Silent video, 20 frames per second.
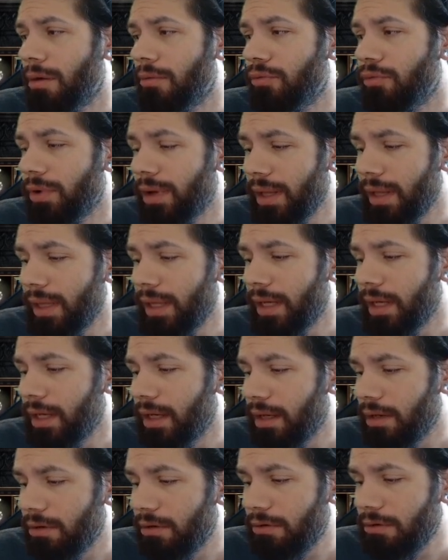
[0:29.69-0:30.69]

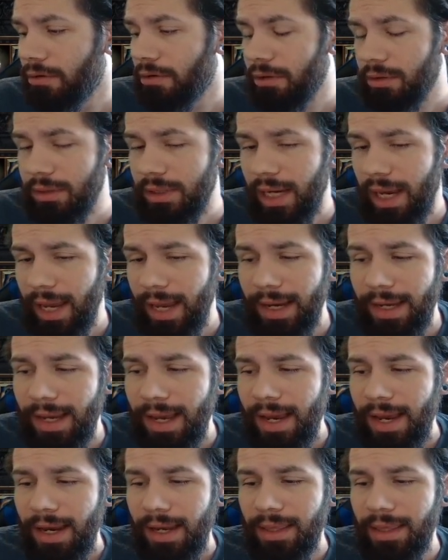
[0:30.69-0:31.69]
really cool tech
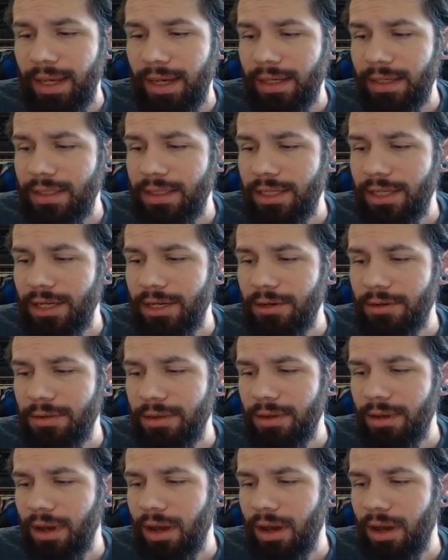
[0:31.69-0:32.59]
thanks to